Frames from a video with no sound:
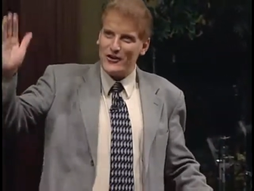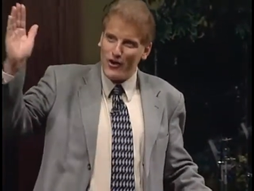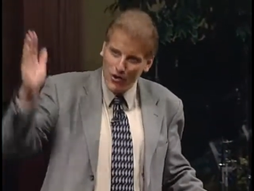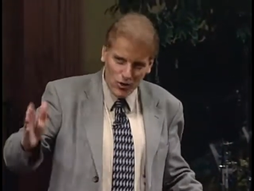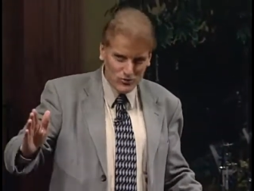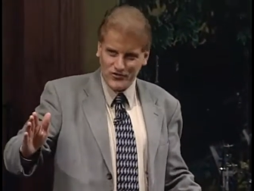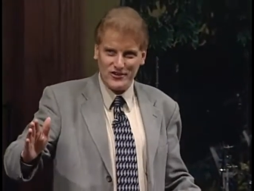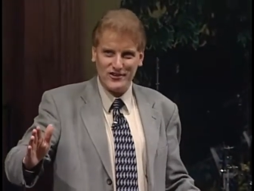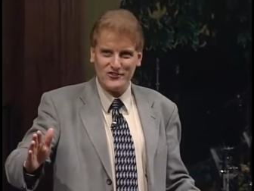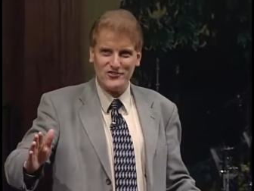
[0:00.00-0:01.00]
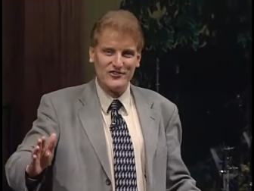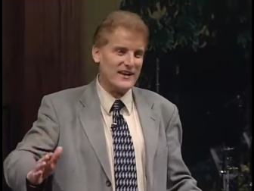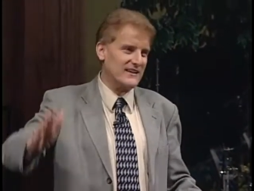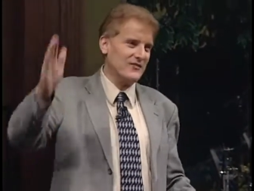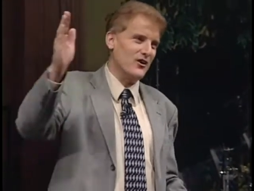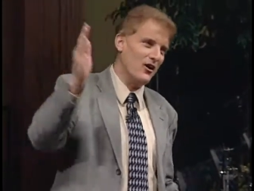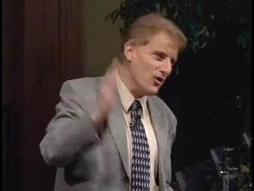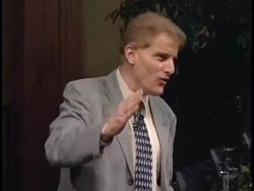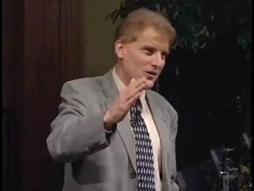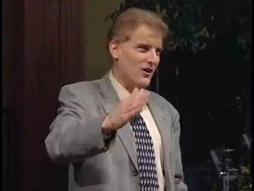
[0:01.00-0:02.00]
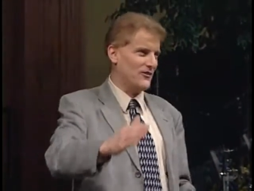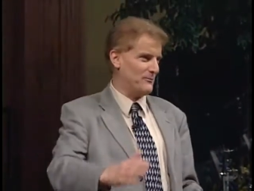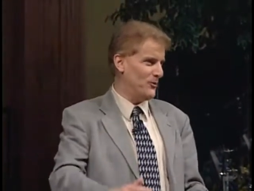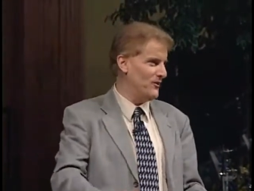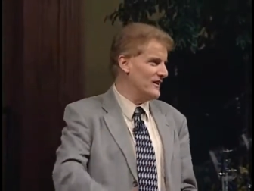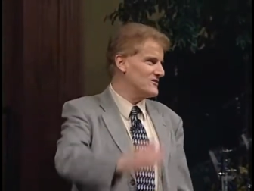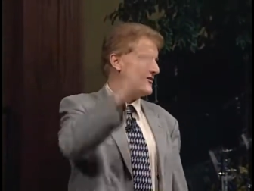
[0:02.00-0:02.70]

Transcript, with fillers: the whole church taking the whole gospel